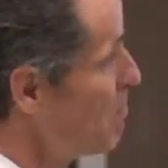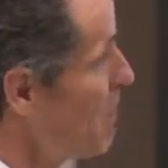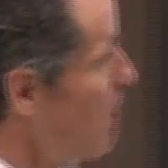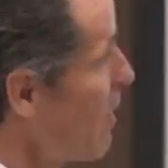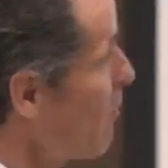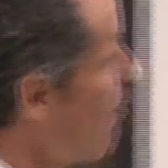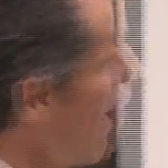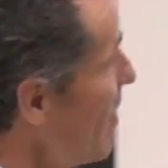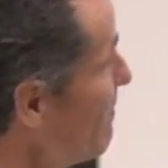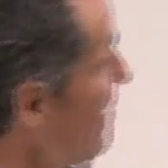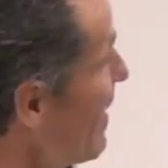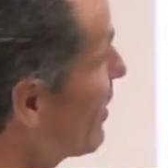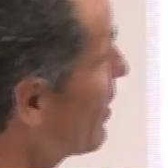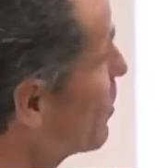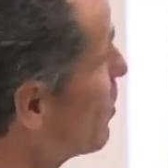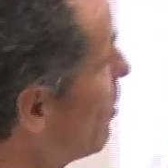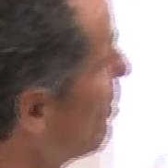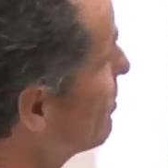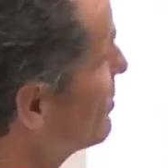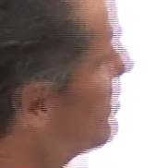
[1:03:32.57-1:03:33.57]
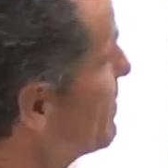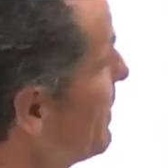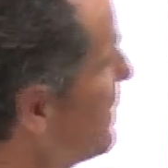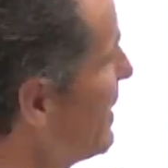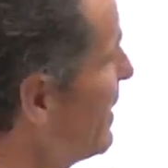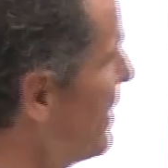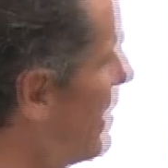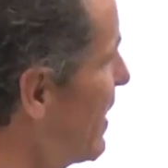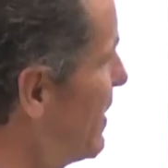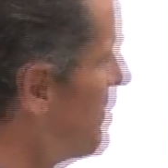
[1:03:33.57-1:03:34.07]
My wife had a goal to
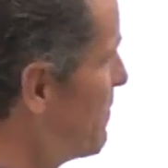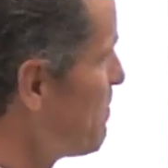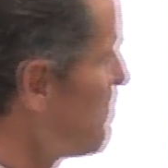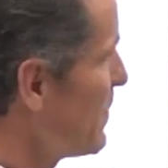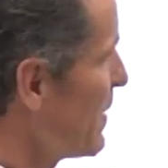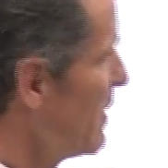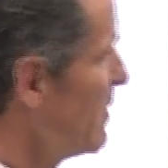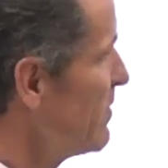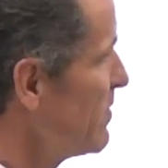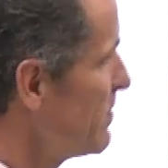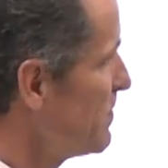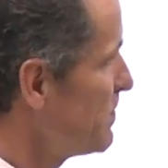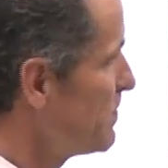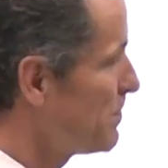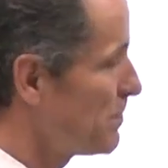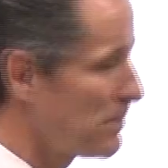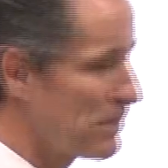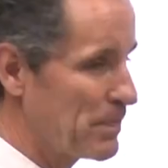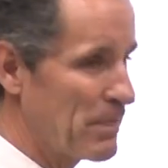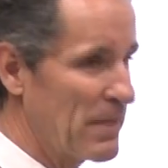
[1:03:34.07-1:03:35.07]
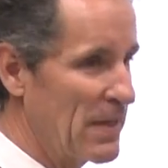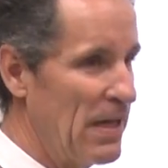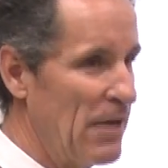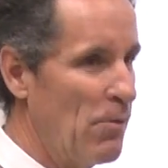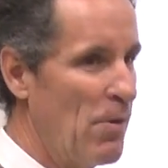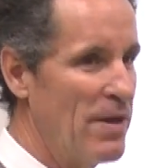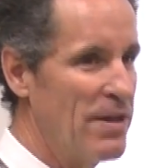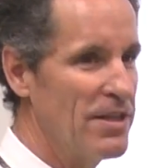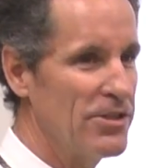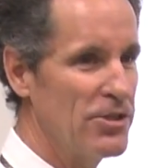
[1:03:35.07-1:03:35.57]
be at
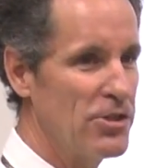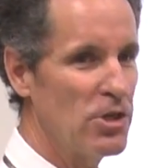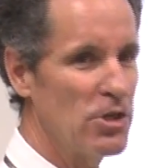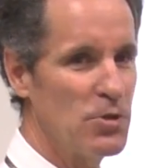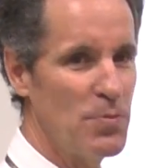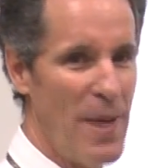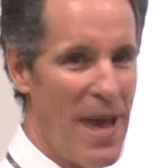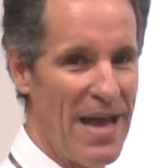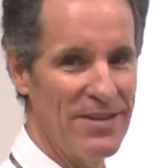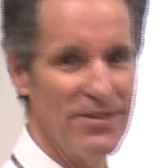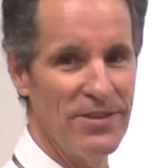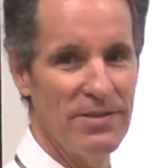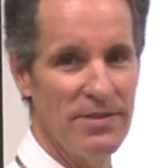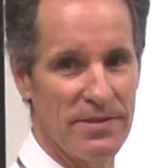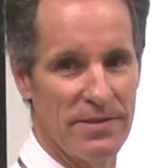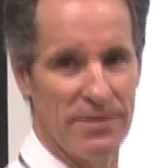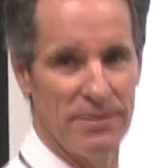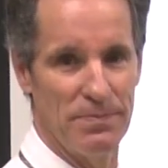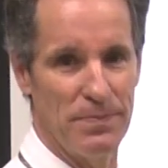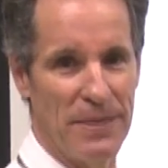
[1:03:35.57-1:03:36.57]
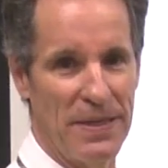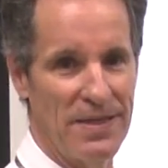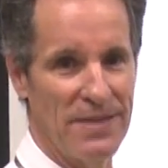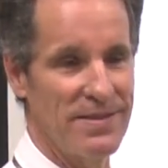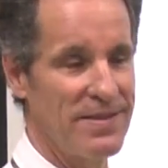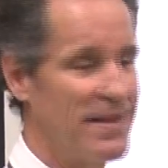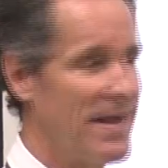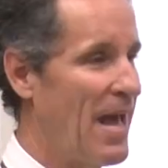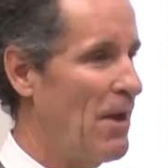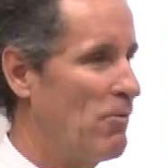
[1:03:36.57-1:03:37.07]
one of the church pageants.
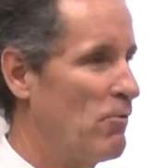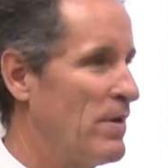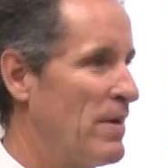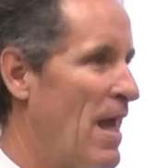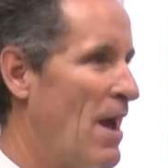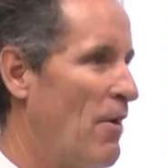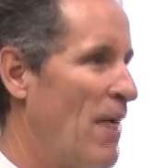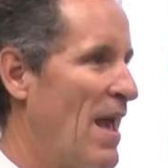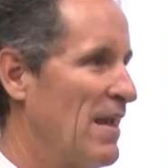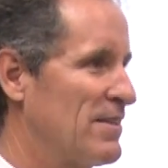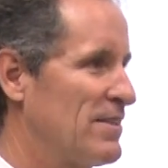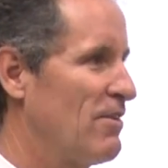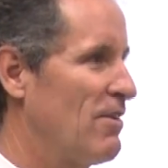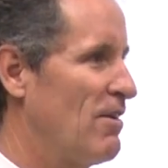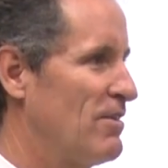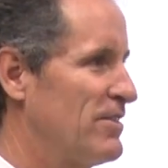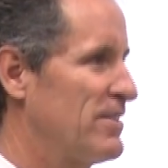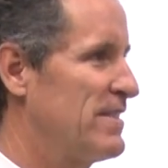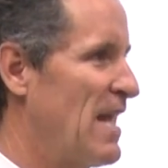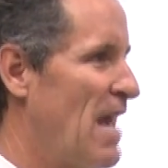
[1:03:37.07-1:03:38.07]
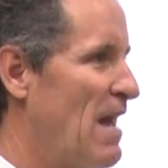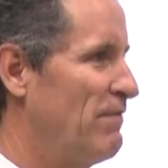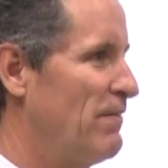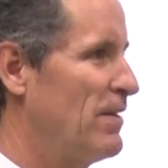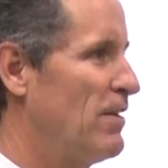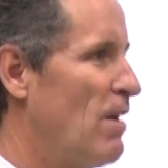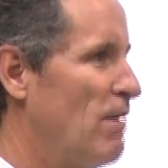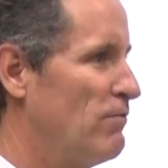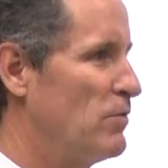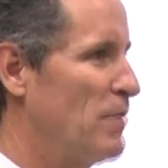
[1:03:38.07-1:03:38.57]
Because of that, we're now actually on staff
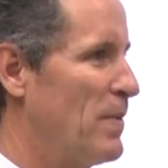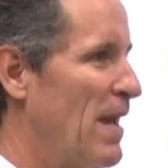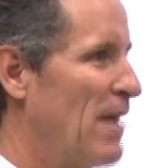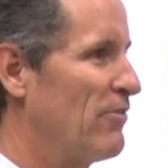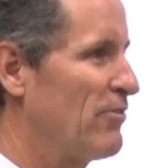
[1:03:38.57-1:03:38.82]
at Home.